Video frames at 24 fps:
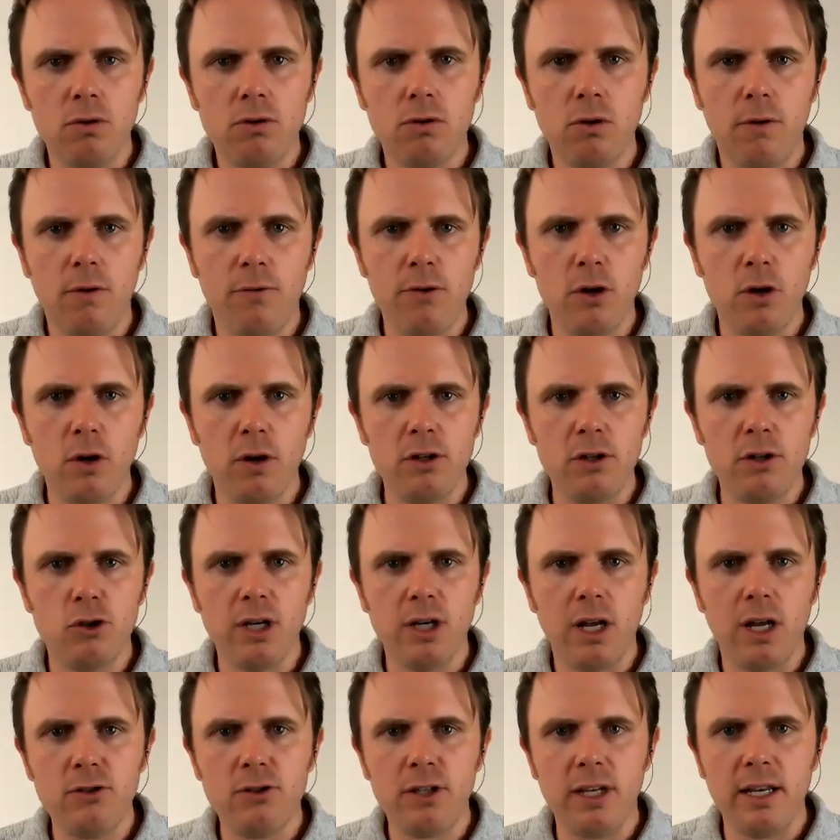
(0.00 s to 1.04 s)
So if you go to
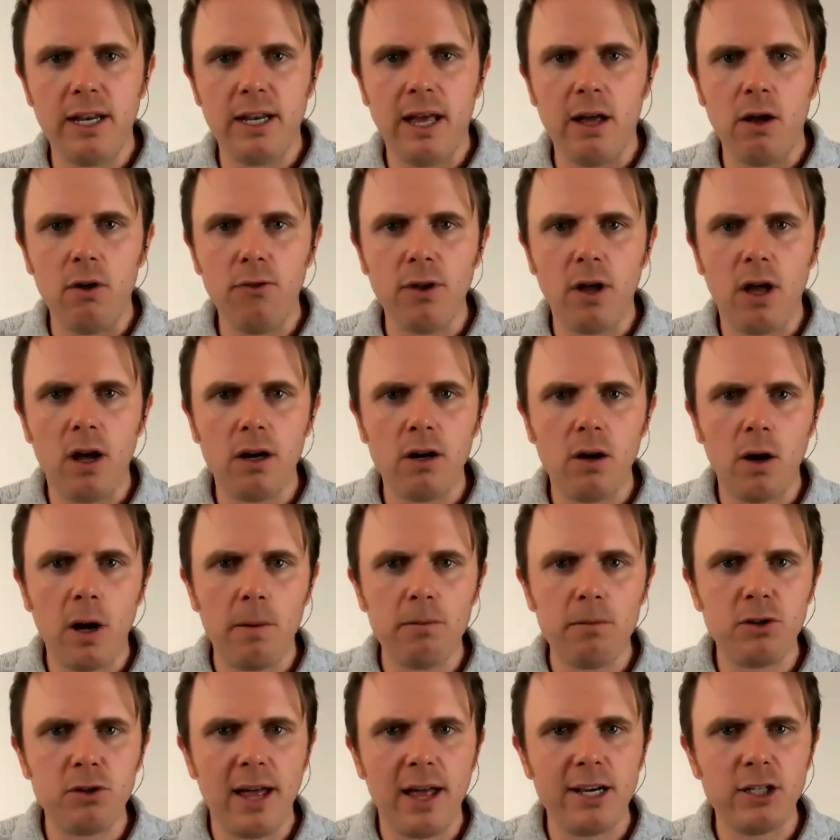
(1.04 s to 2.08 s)
justin health dot com
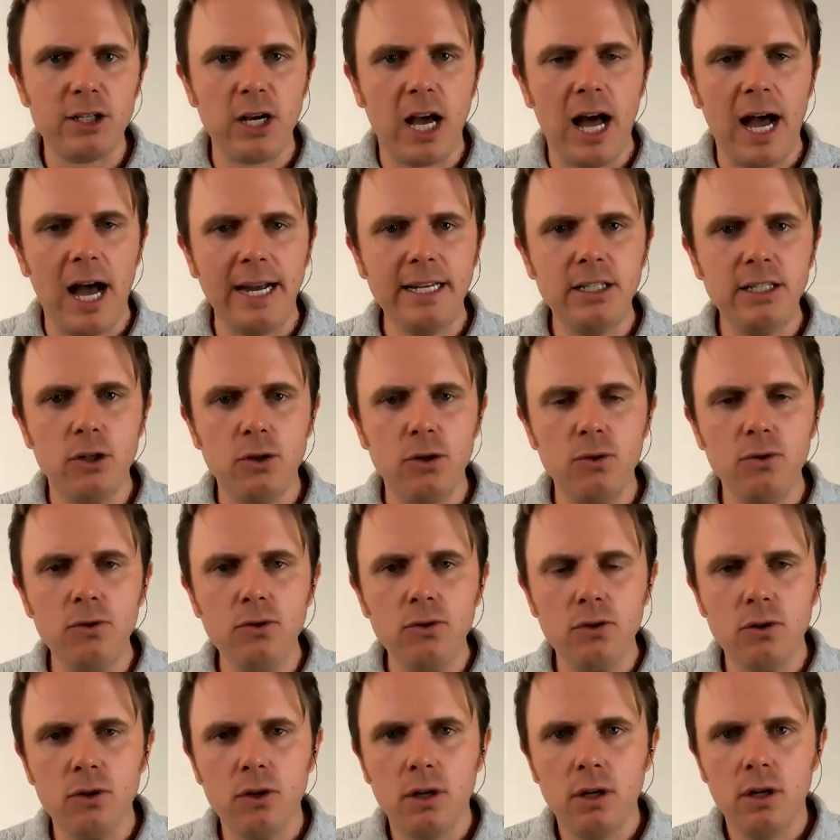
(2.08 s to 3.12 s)
slash
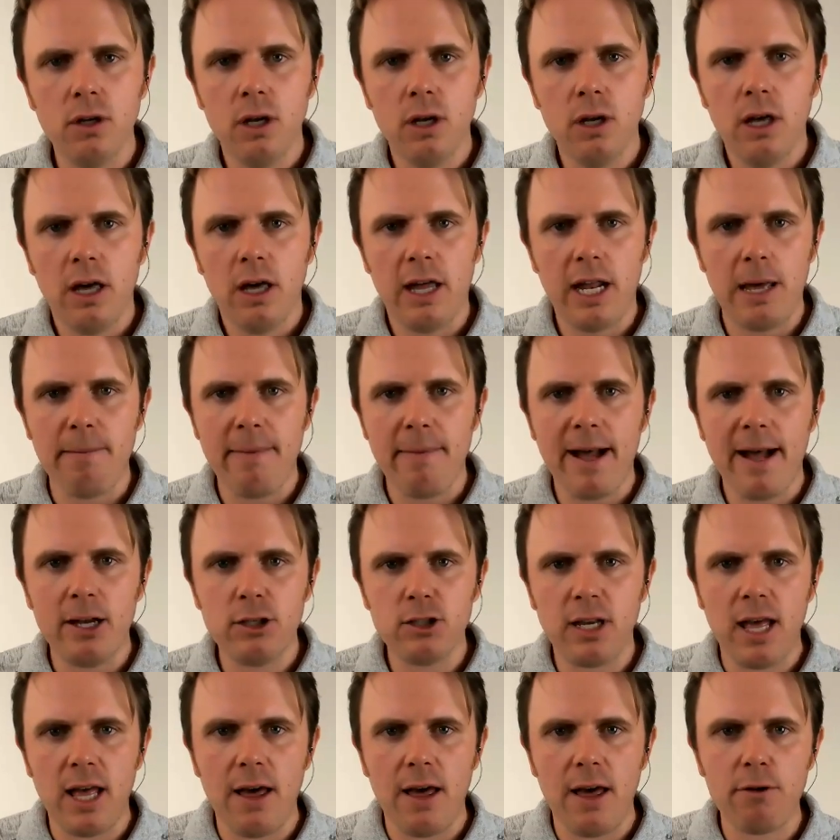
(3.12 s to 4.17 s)
iTunes, and I imagine
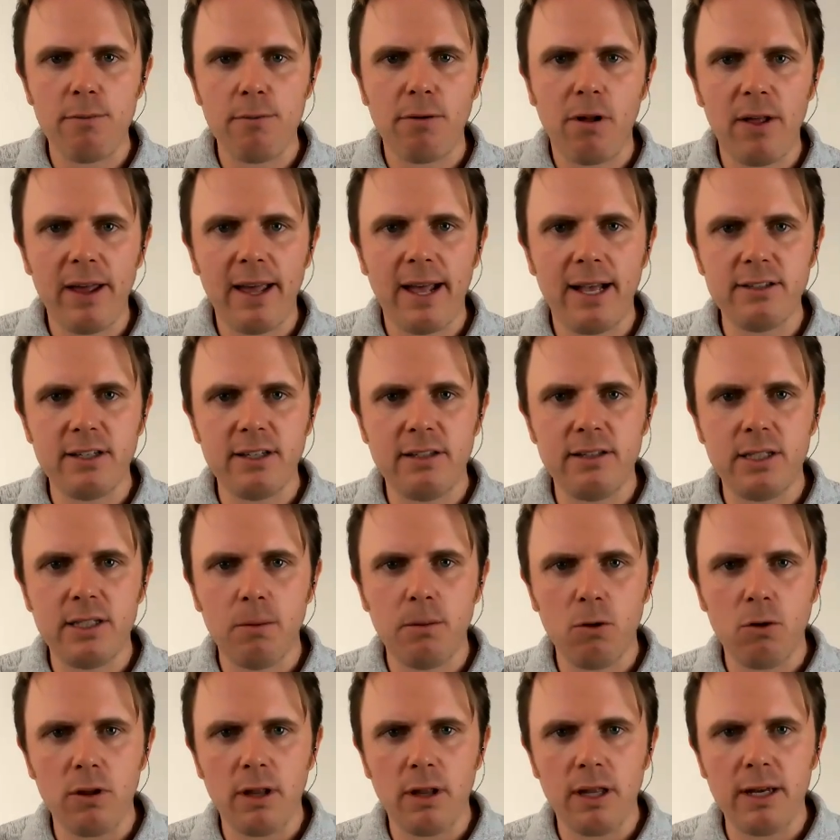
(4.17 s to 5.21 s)
Evan probably has a
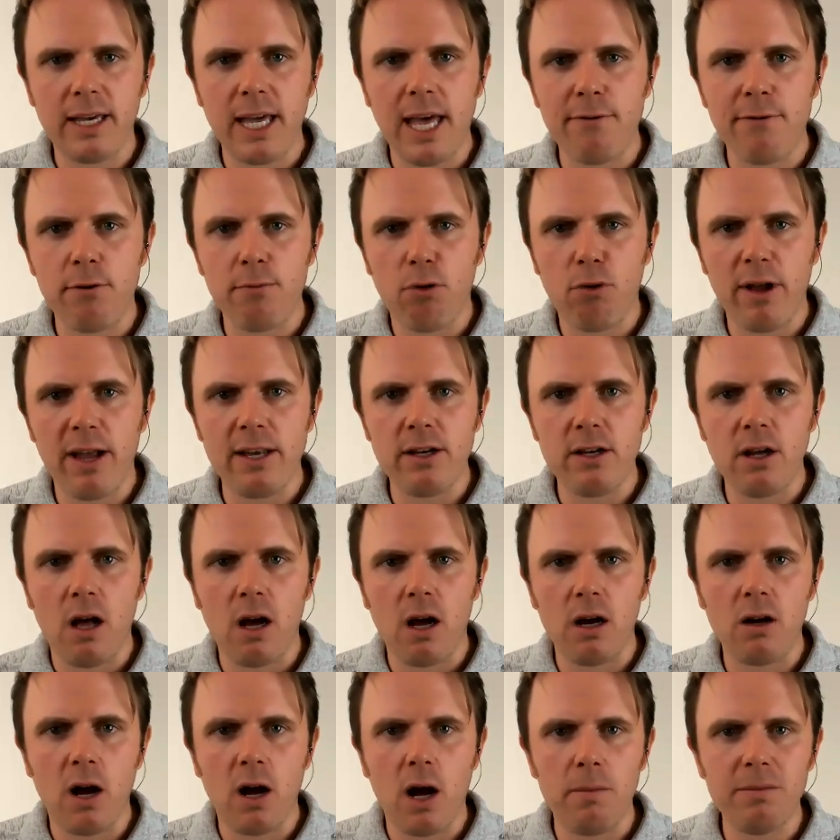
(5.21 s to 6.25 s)
similar link, evan brand
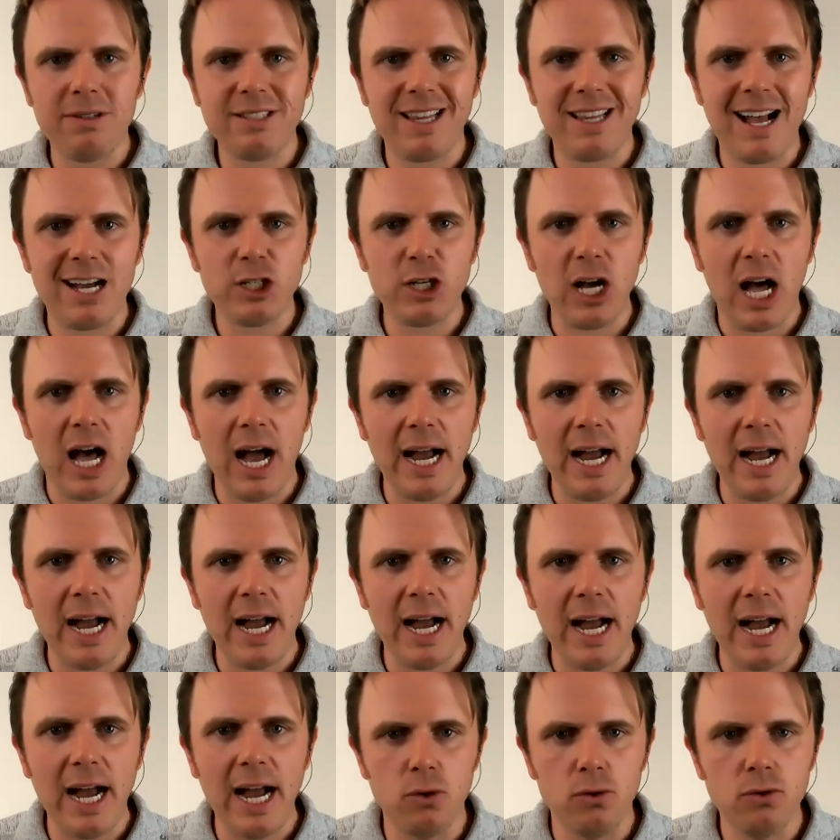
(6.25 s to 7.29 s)
dot com slash
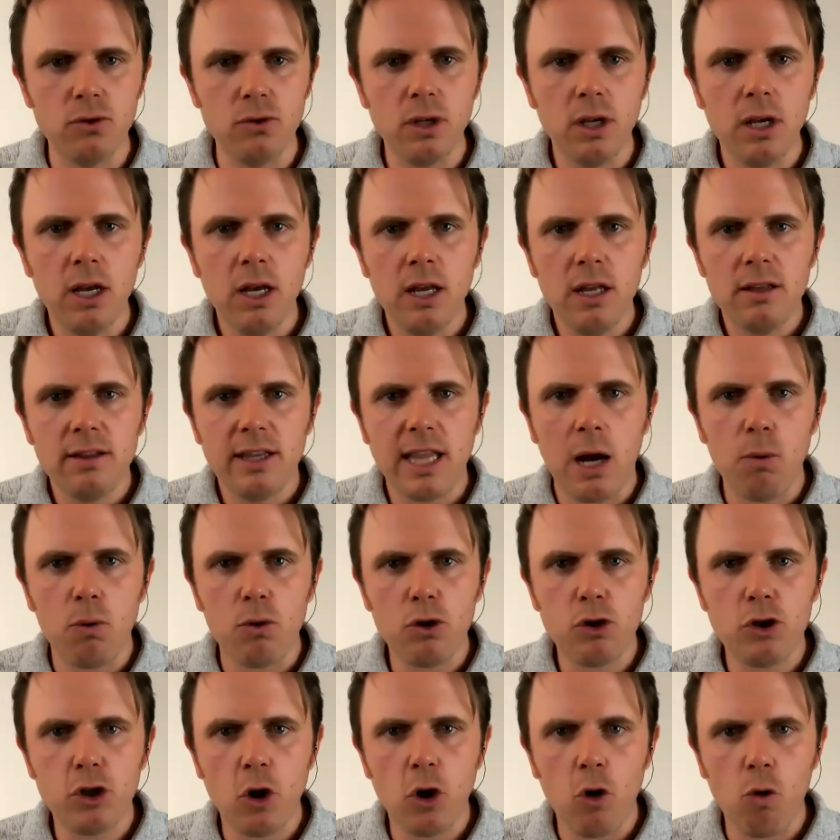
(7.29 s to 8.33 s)
iTunes, that will
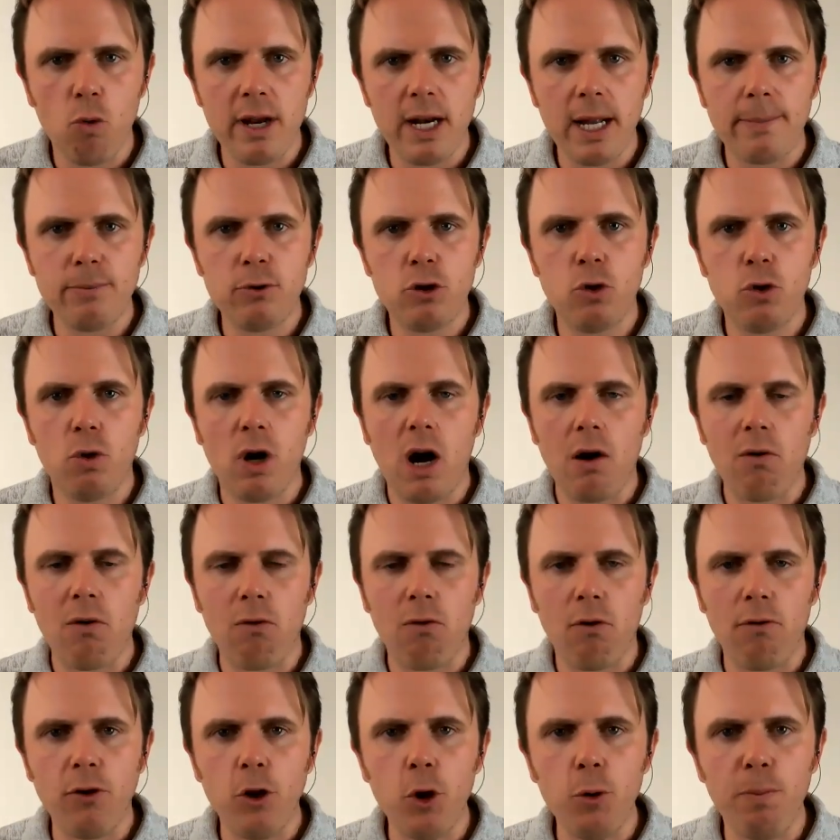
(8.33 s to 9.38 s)
show right up to our
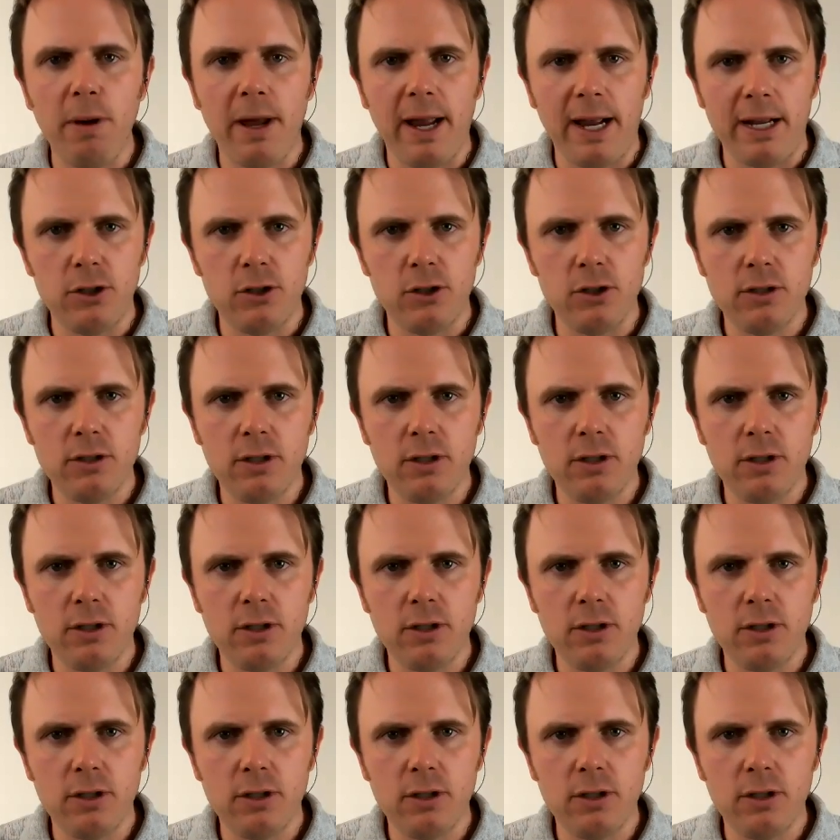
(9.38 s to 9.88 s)
review pages.